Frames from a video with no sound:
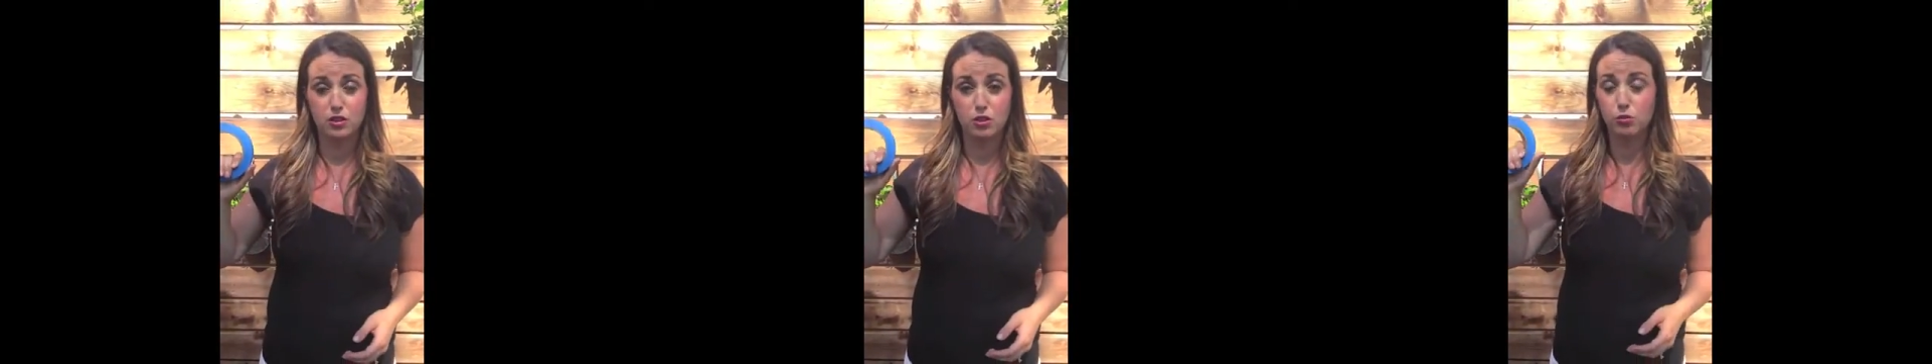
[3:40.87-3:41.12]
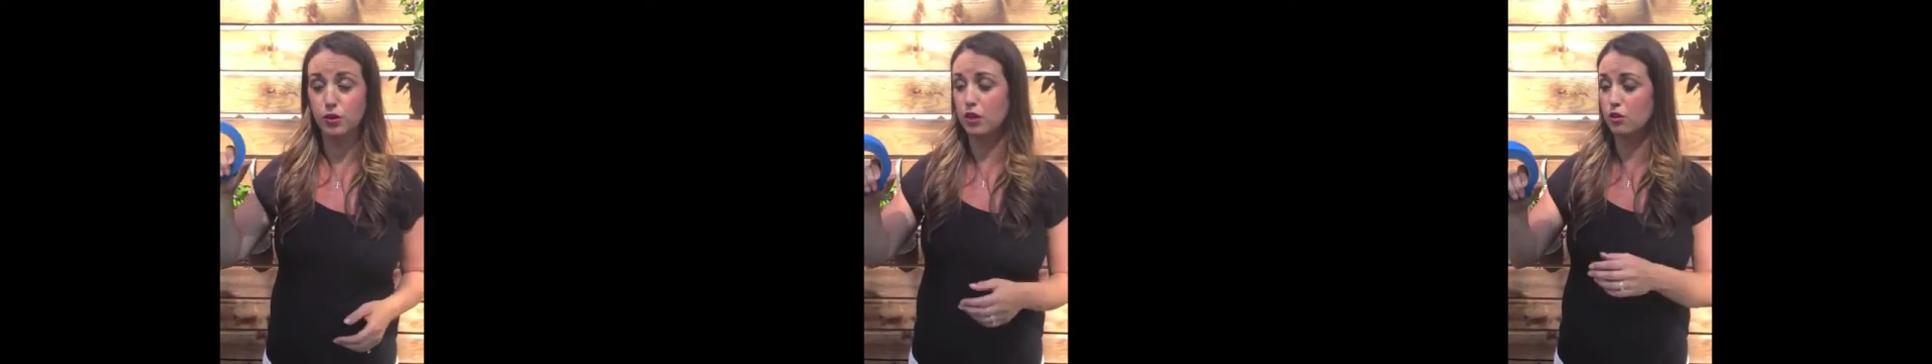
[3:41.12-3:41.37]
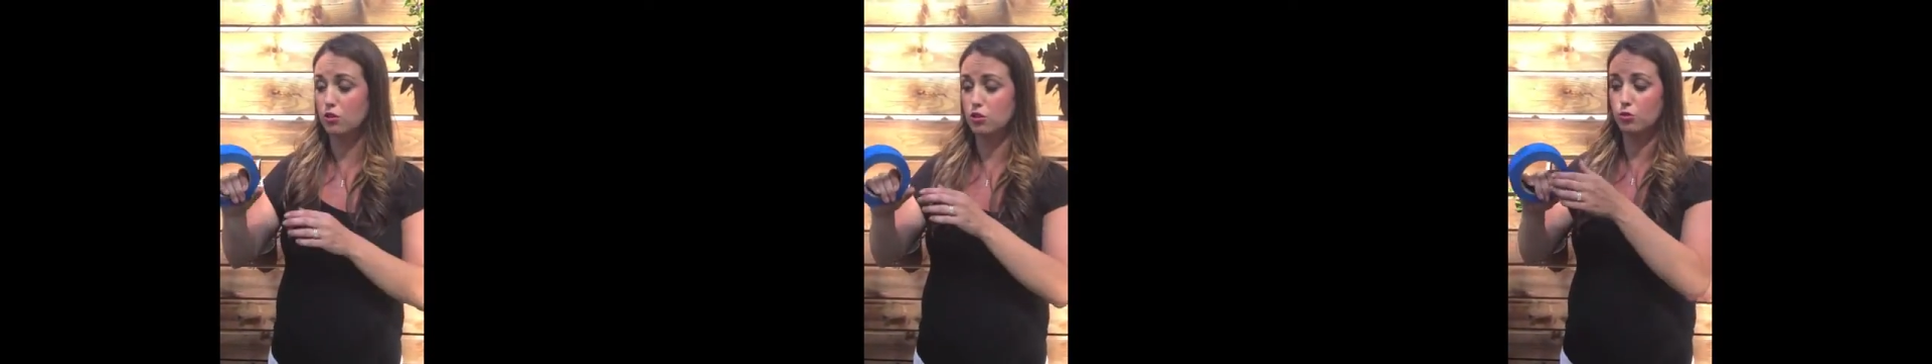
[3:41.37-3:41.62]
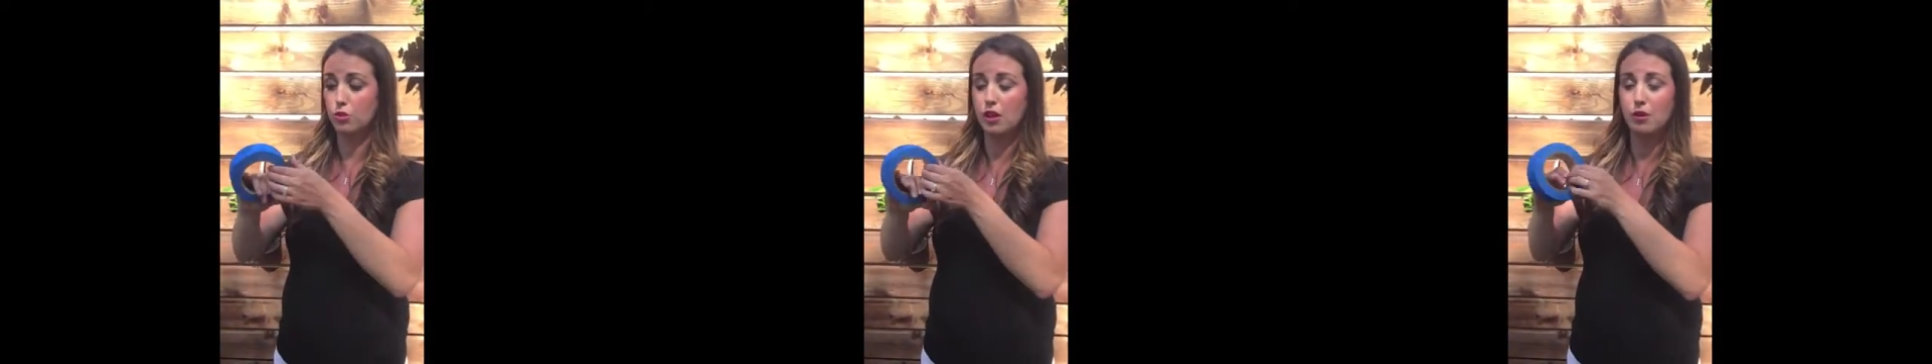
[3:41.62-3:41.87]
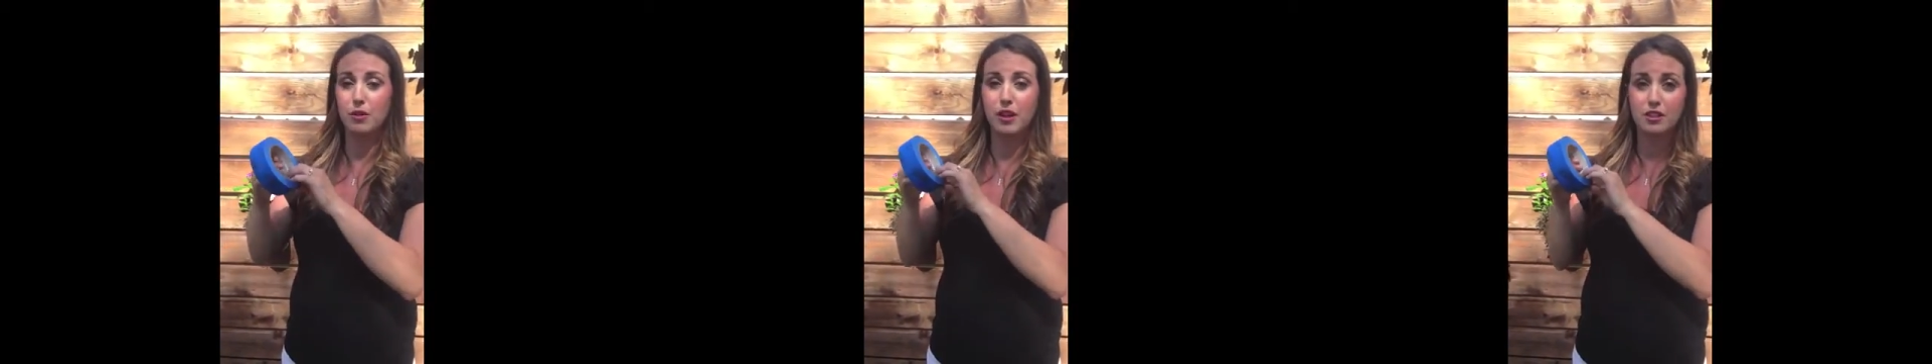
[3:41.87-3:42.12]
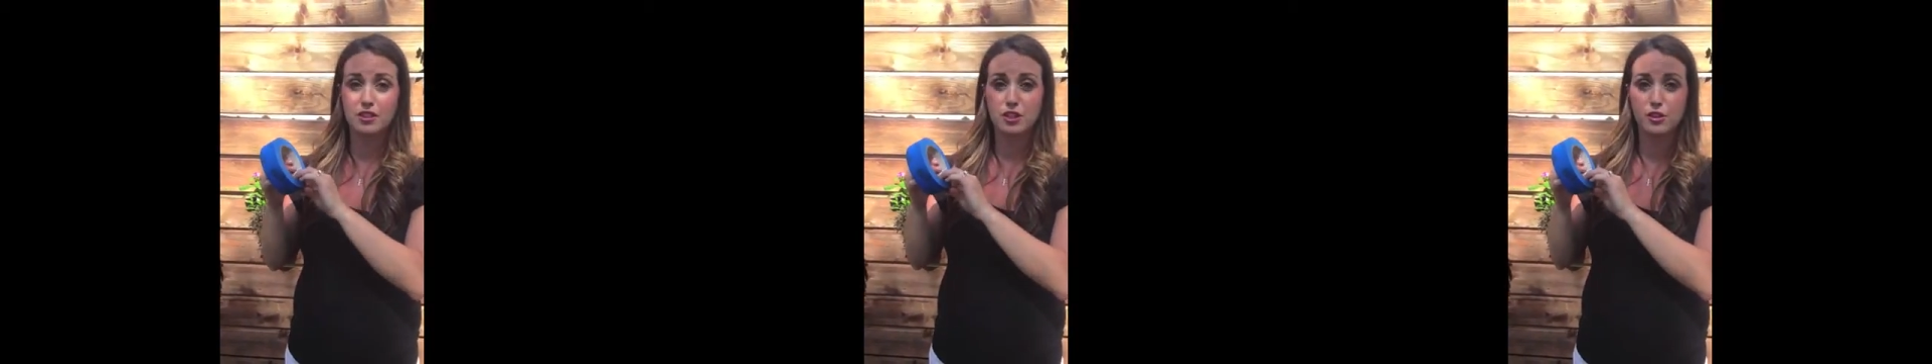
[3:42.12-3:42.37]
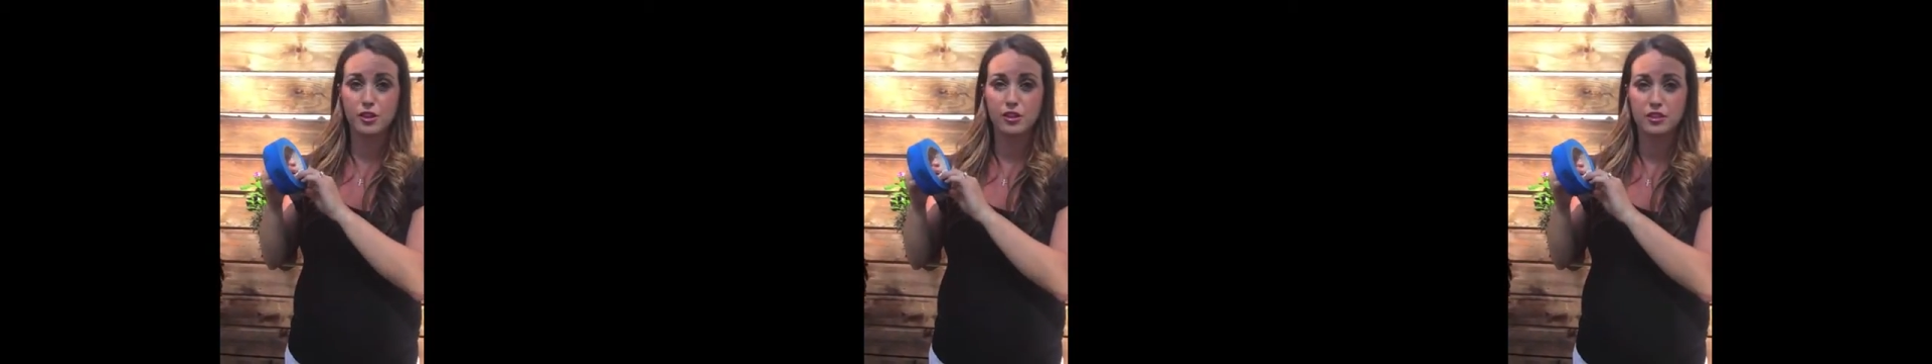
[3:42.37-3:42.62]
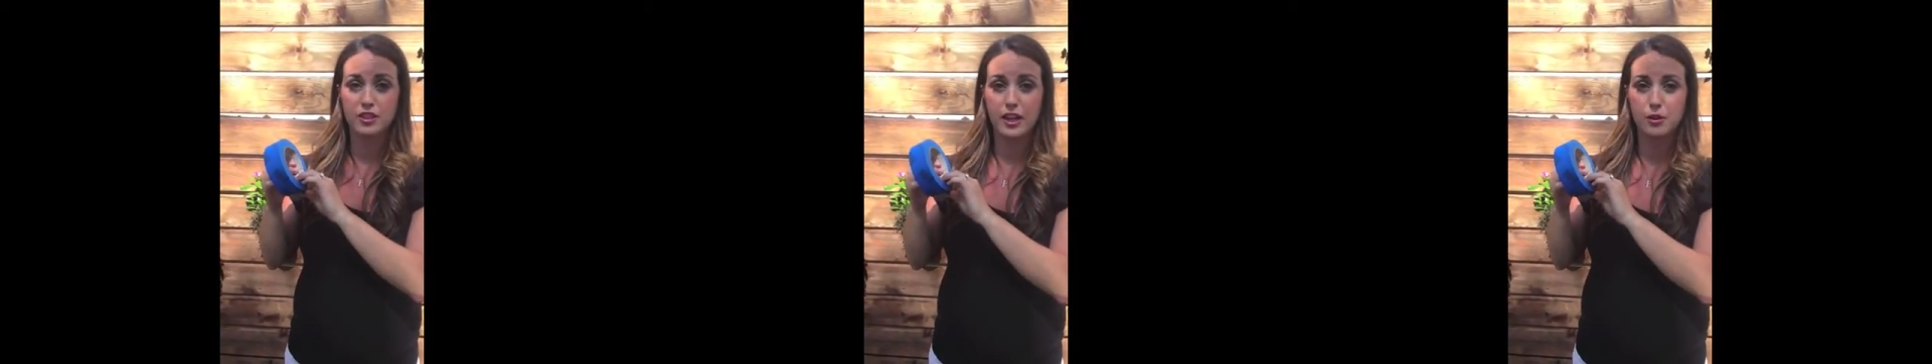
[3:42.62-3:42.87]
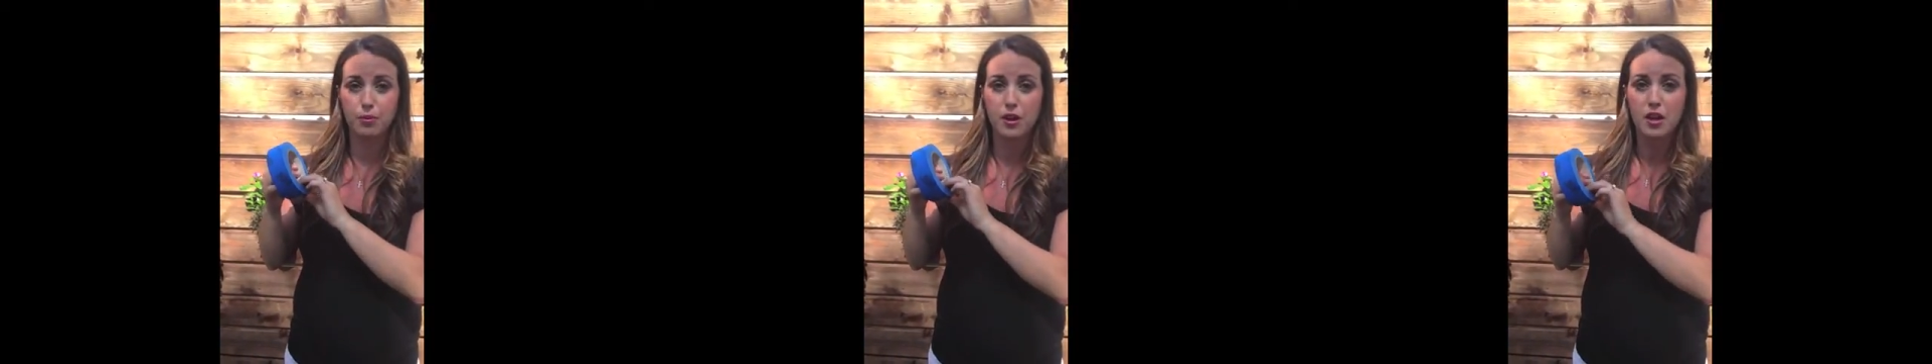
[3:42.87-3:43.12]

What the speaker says: so we use 3M exterior tape